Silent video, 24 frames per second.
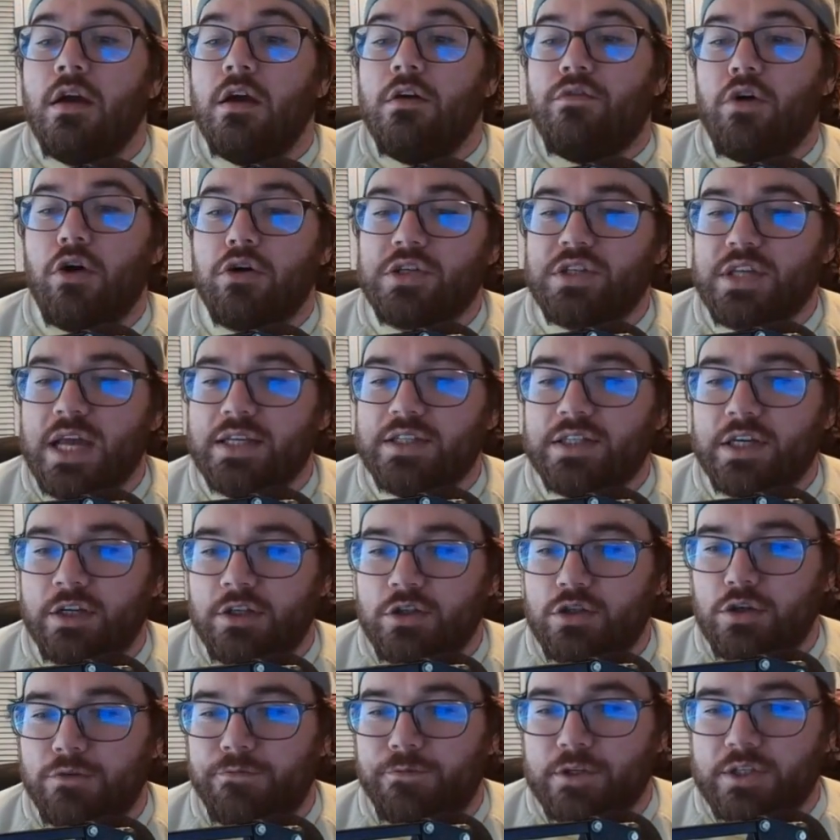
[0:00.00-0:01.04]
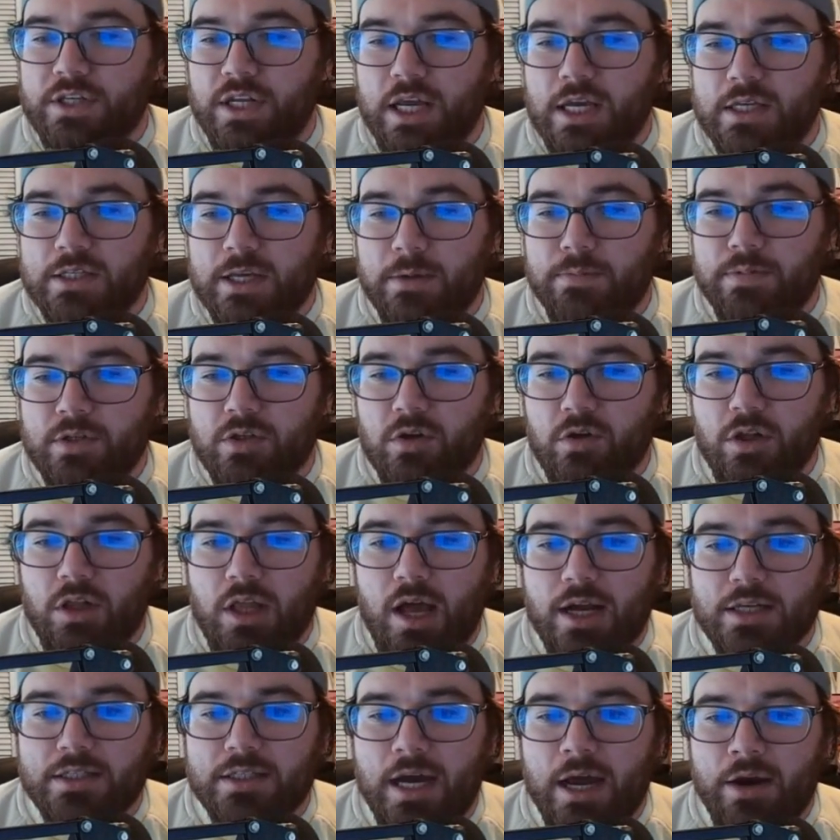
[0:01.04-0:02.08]
Folks, that's going to do it for today's episode of
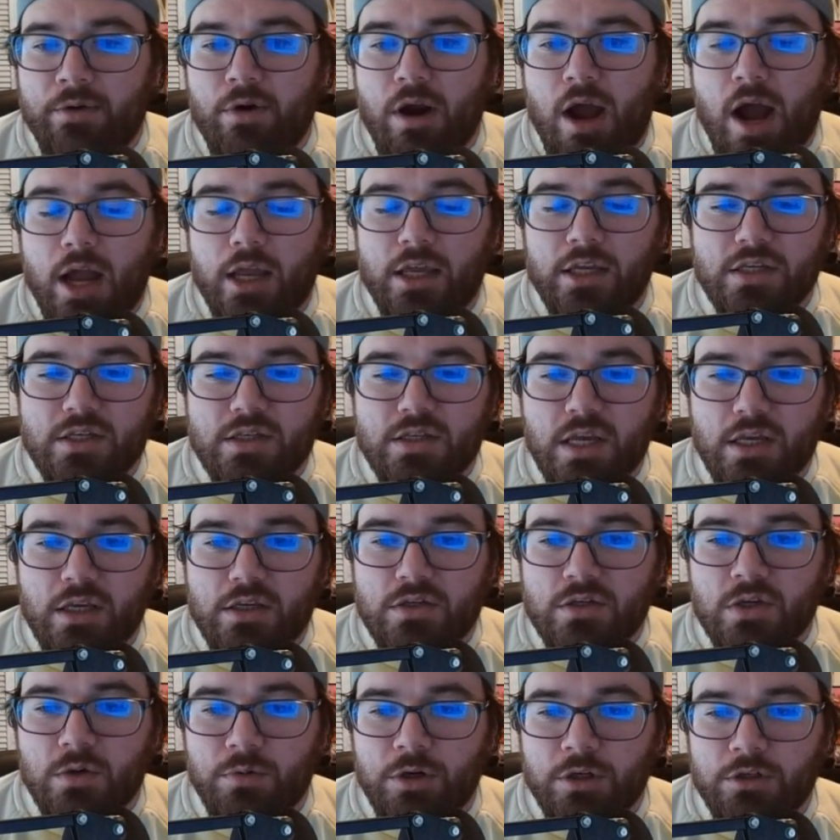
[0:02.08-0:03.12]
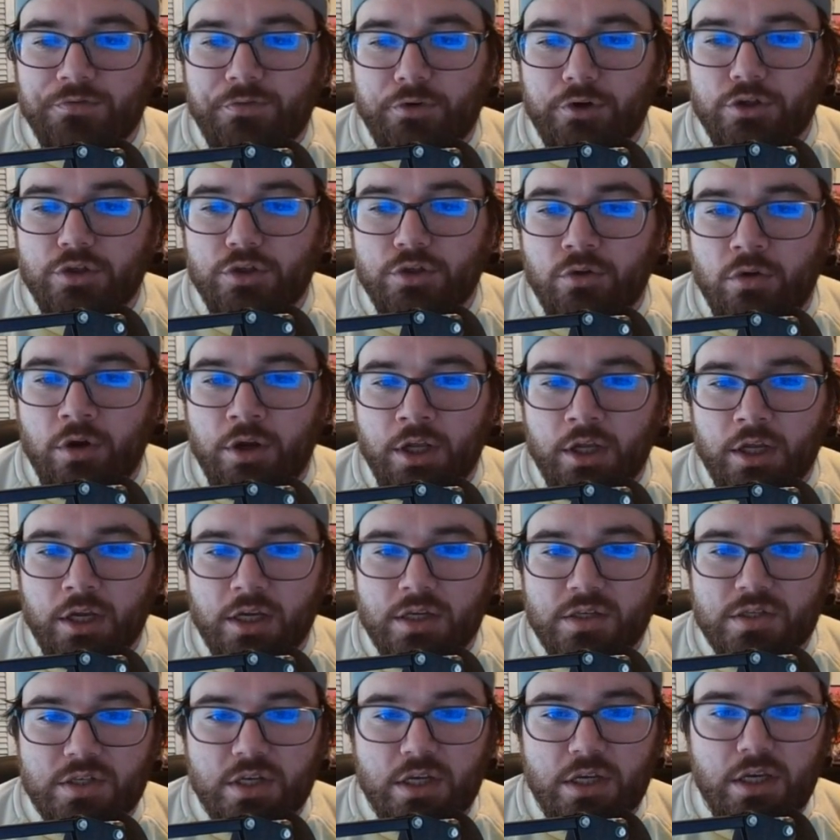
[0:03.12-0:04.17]
Locked On Rockies. Thank you so much for joining
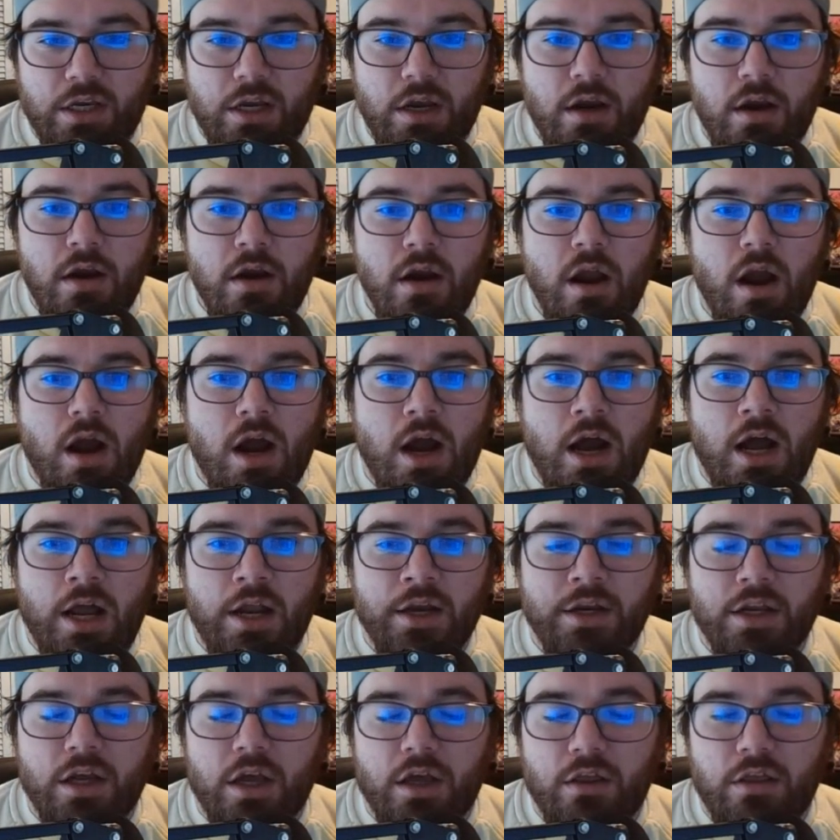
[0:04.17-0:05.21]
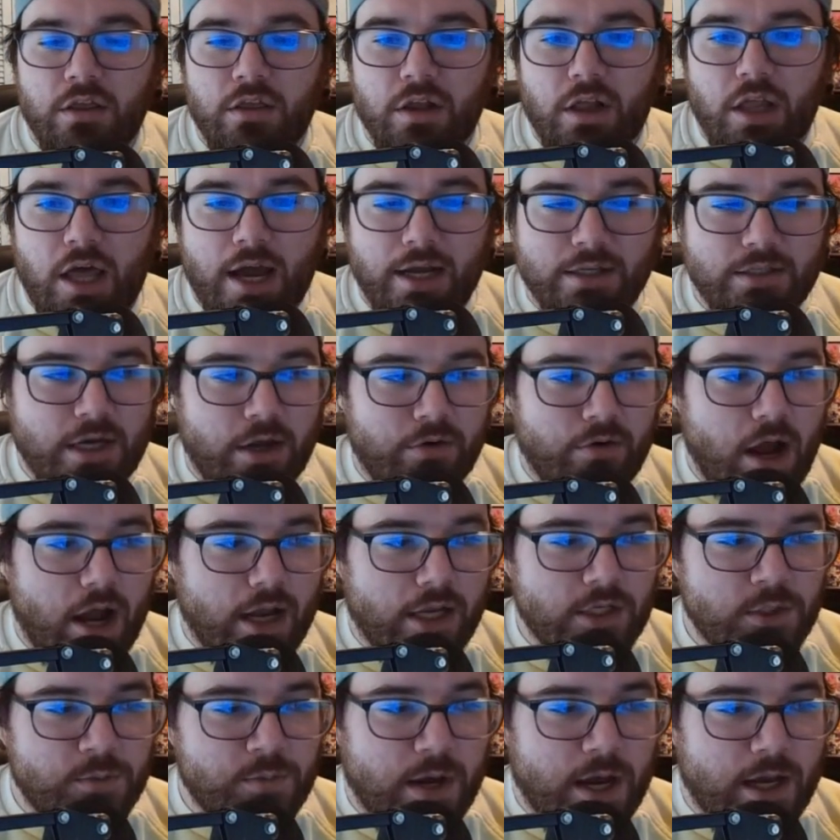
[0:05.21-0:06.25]
us here on the Locked On
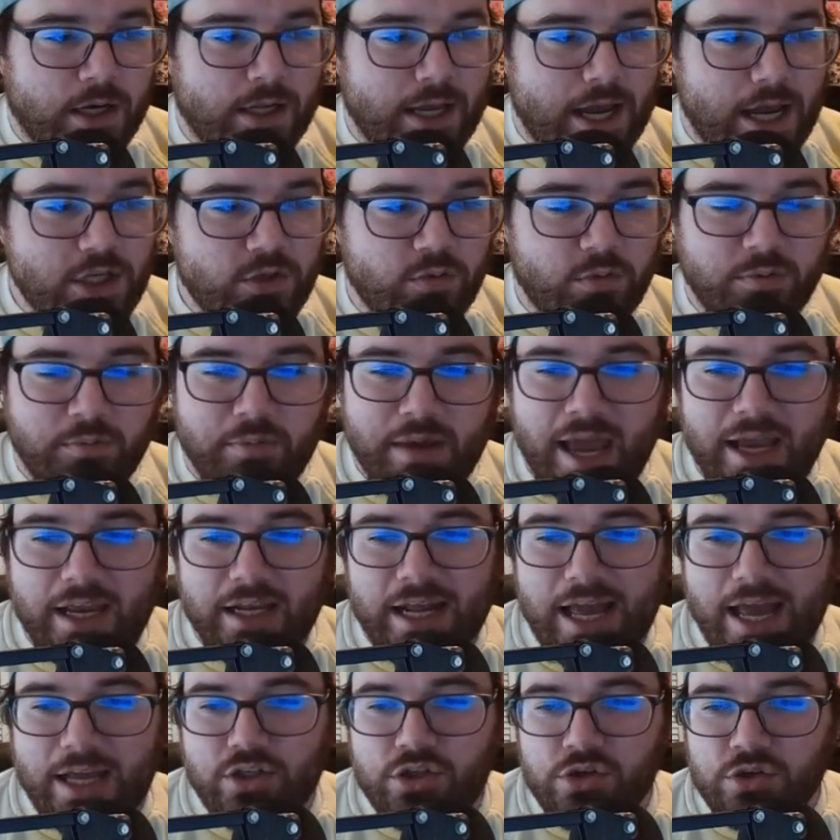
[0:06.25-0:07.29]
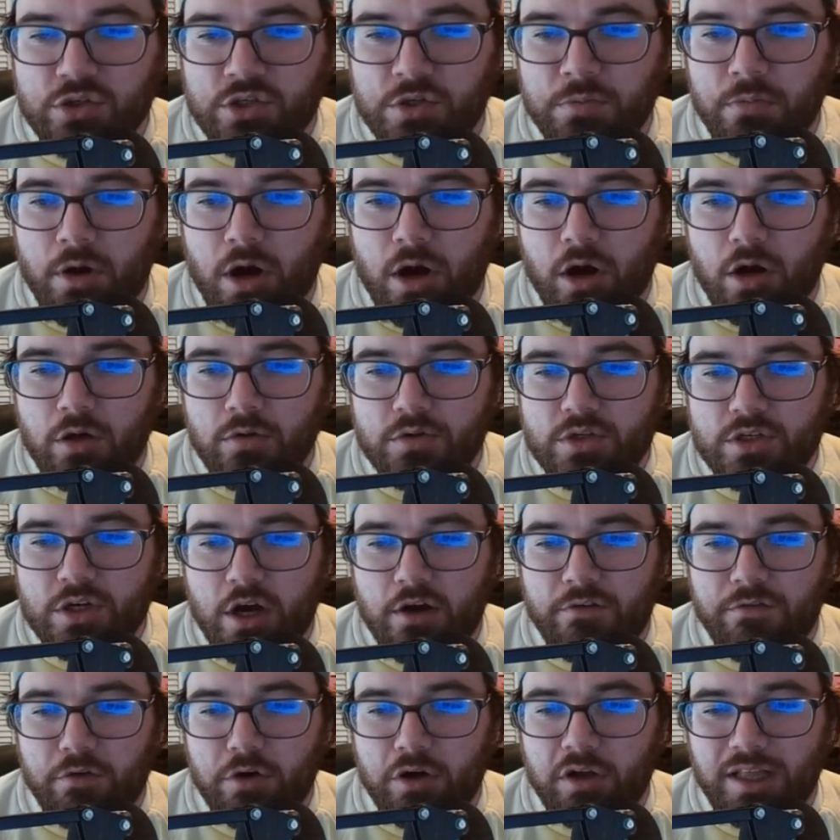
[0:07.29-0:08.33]
Rockies podcast. We'll be back in action tomorrow.
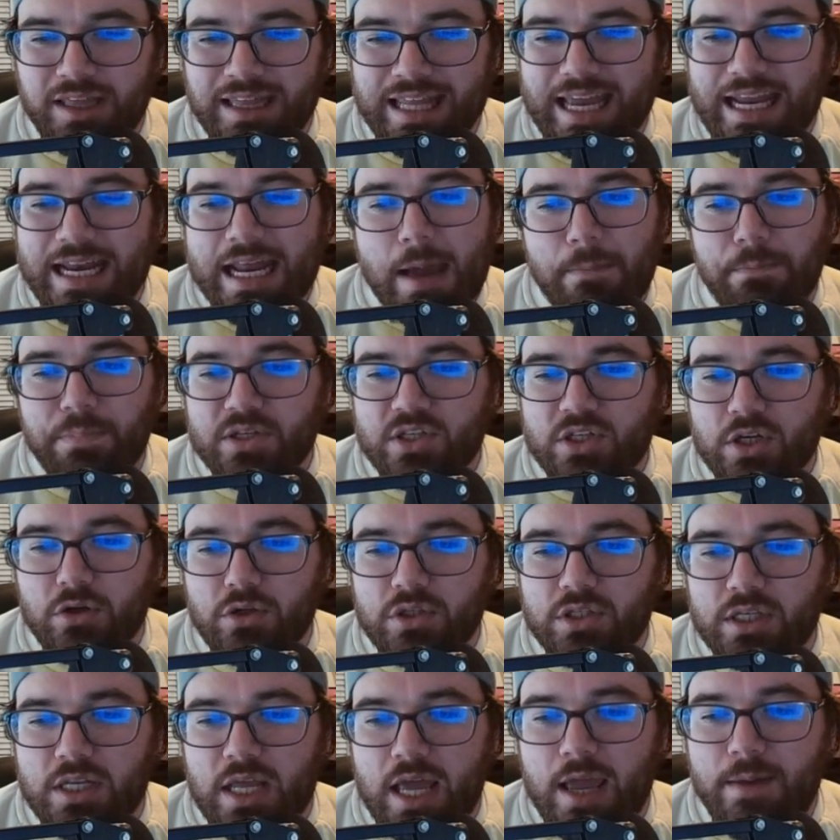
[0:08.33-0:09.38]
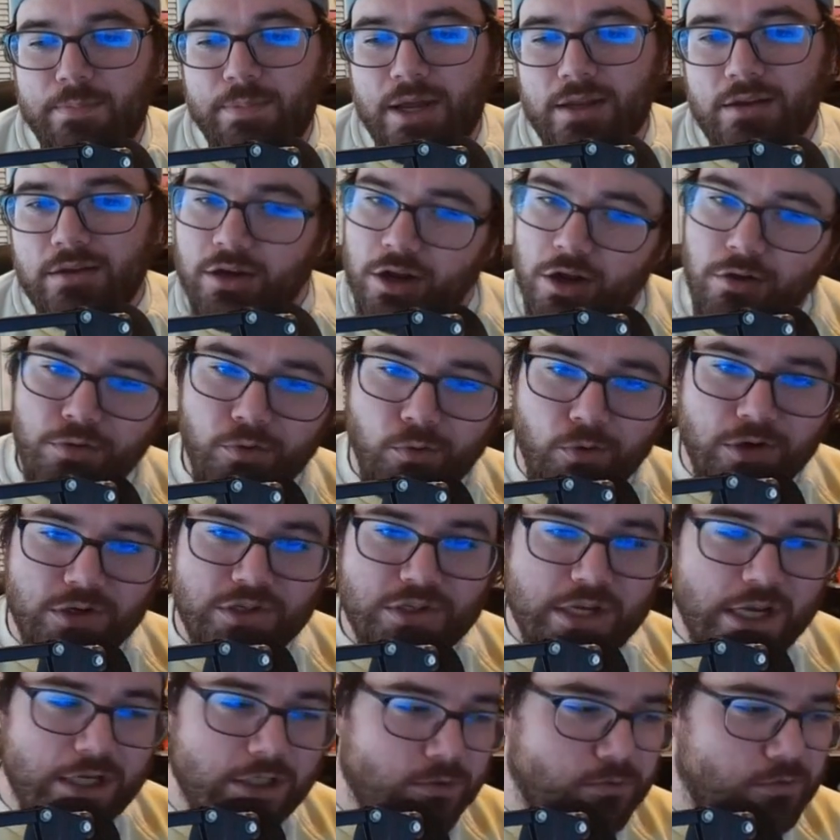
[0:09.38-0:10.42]
Sorry for a late episode today, but, you know, the work
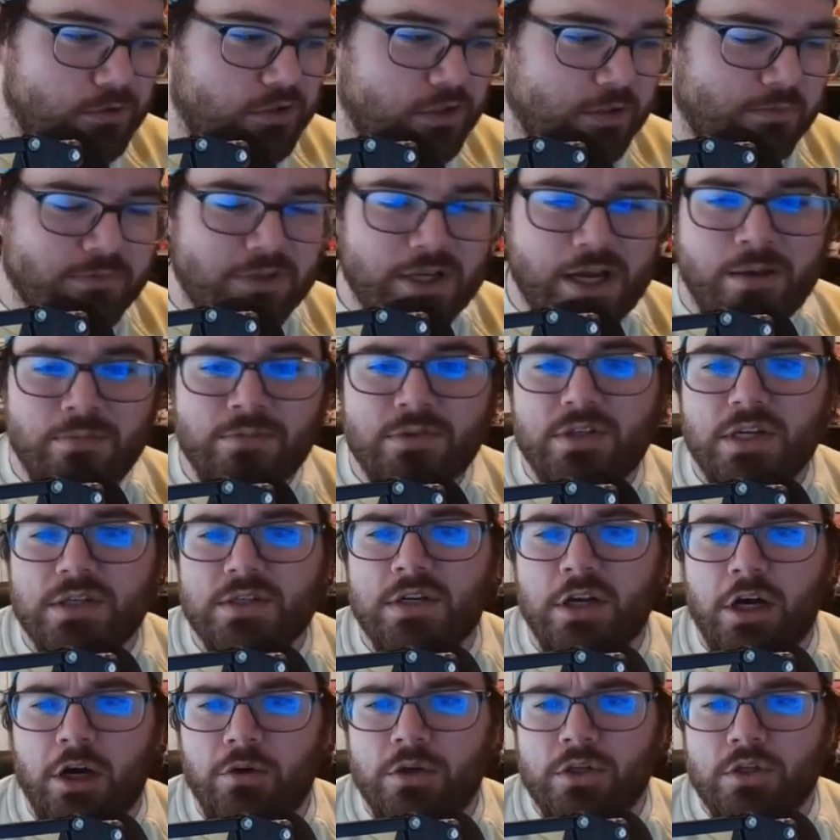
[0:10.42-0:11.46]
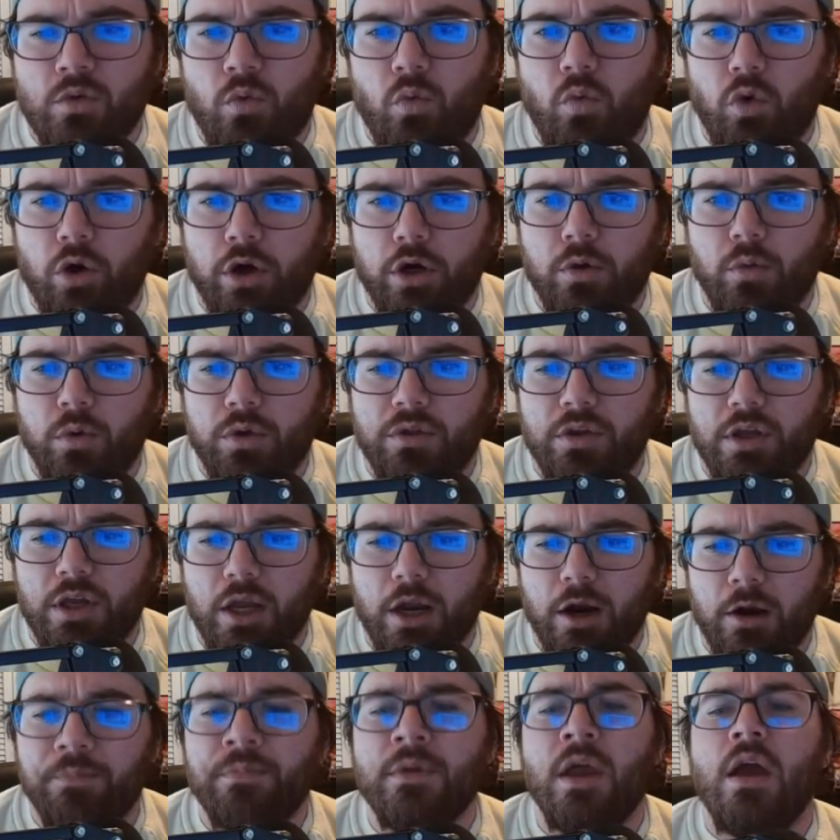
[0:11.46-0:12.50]
schedule sometimes doesn't always work with you
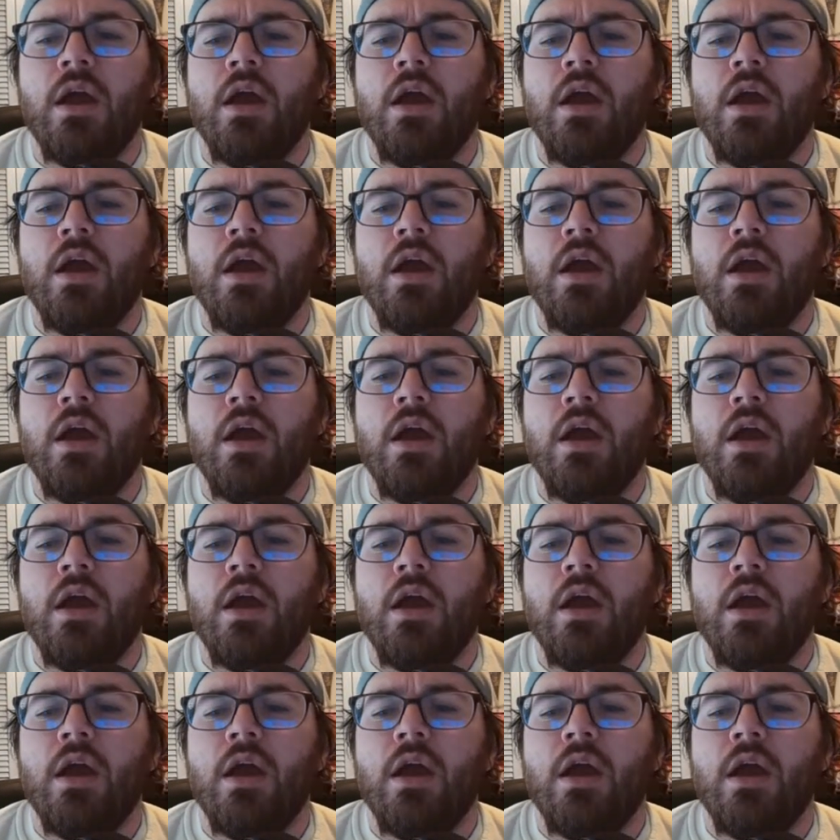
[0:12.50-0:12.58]
here.